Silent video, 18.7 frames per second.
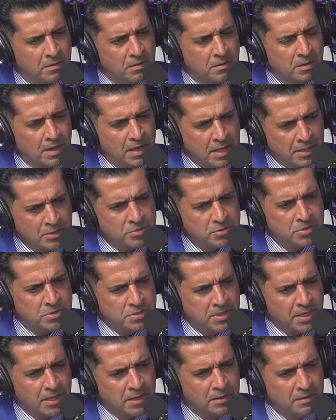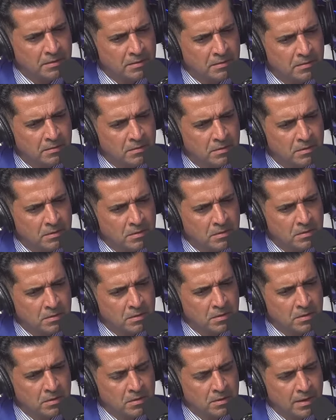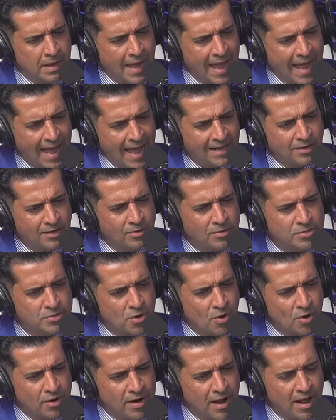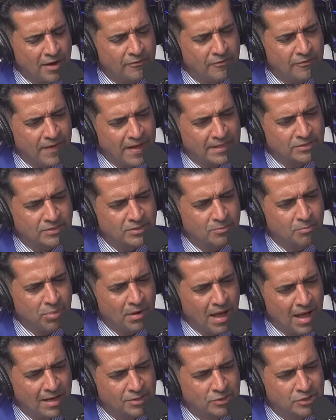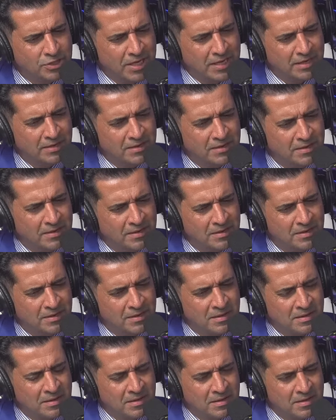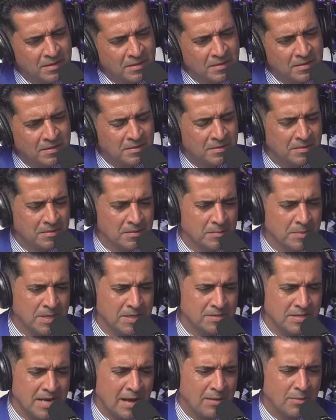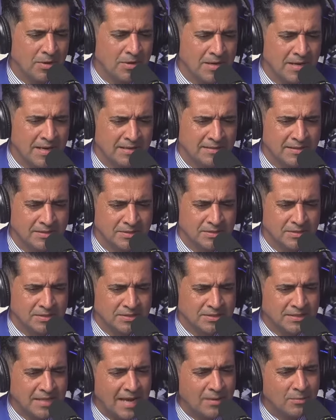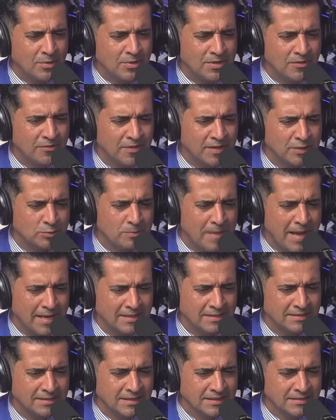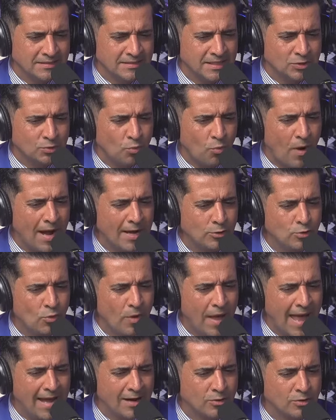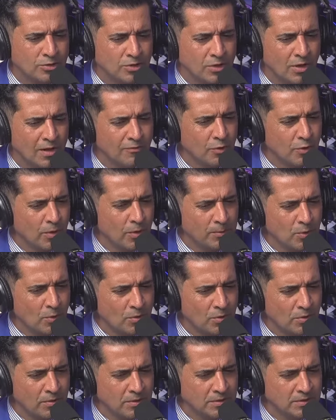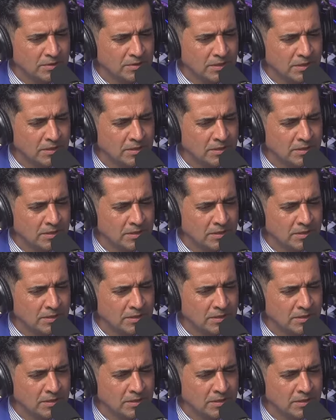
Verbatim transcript: Interesting. Hackers are not fans of blockchain. Because I'm looking at this year's Cyber Defense magazine. It says, why do hackers love cryptocurrency?